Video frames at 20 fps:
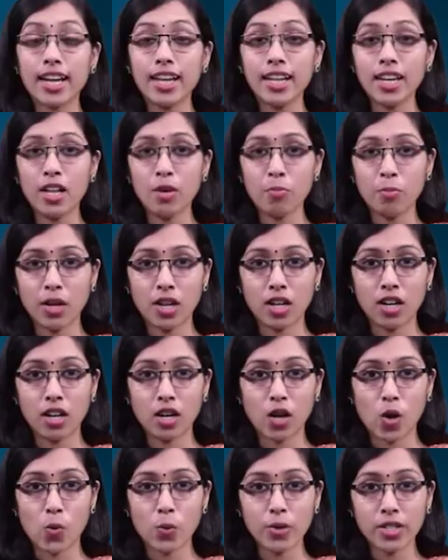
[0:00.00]
Indian Penal
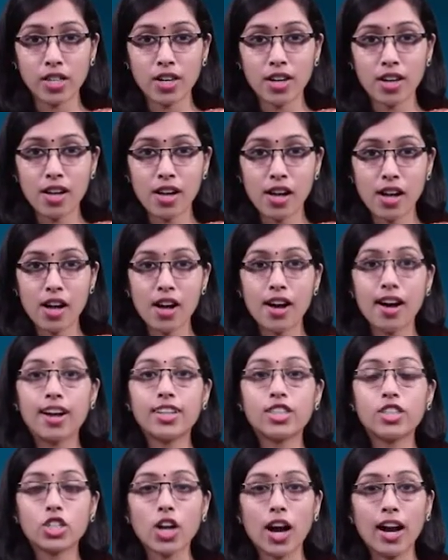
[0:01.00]
Code, a
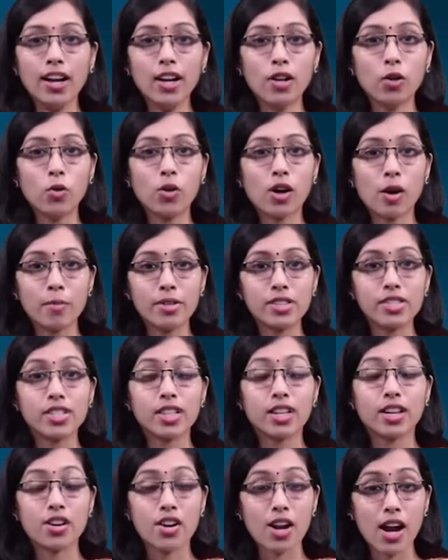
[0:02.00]
child who commits a
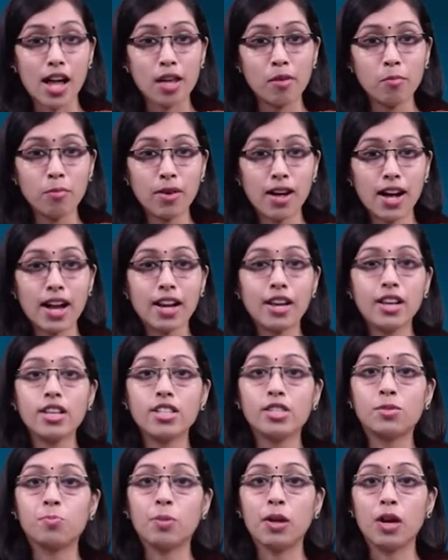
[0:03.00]
crime and
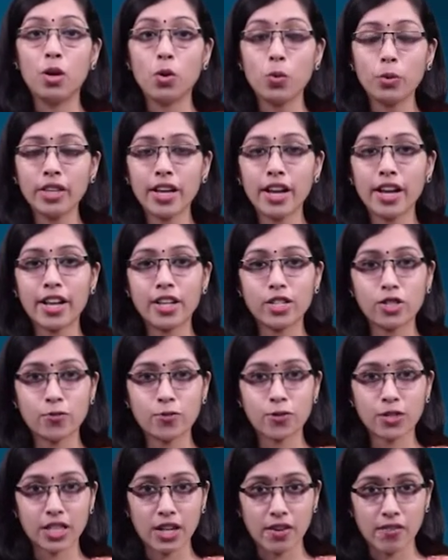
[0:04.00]
is below the age of
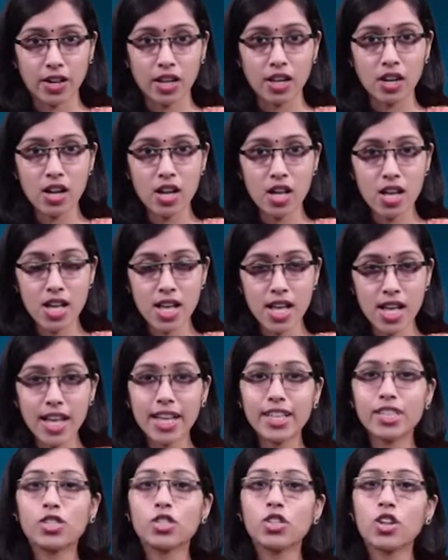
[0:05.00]
7
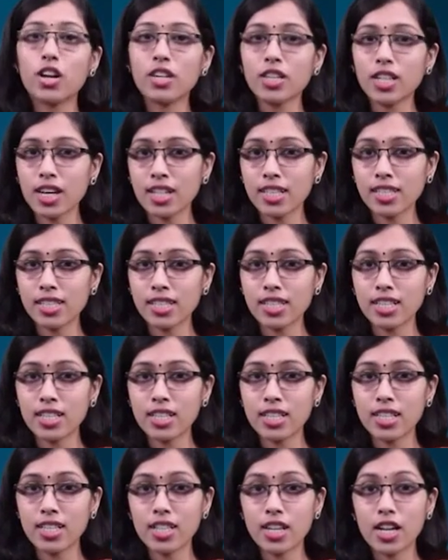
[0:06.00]
is not
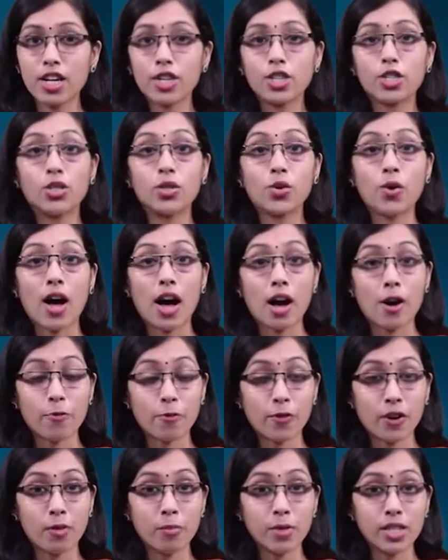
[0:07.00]
considered to
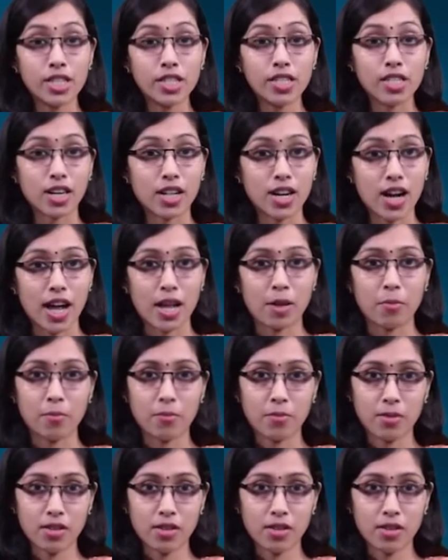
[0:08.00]
have committed a crime.